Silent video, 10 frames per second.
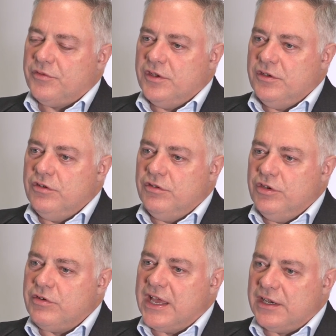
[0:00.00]

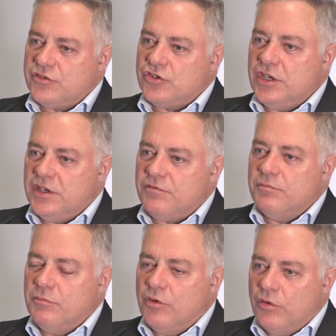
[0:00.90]
you can
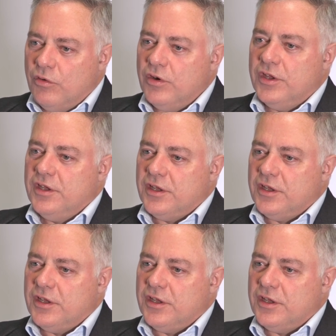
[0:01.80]
achieve more